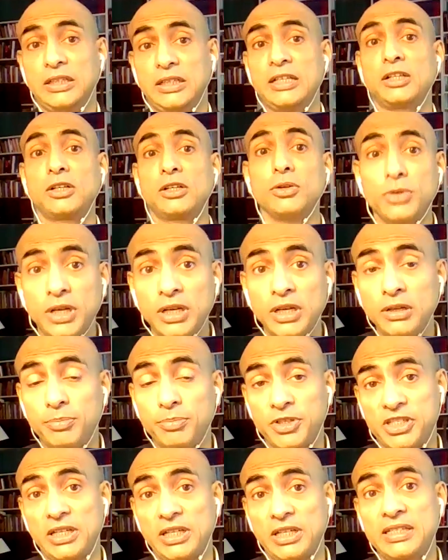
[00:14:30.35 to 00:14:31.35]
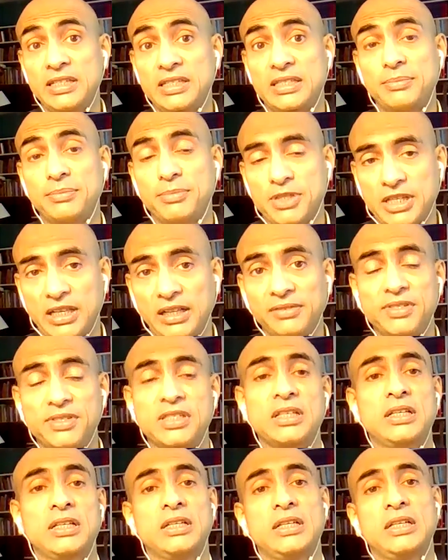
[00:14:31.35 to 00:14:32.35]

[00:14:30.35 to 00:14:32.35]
including Brazilians themselves.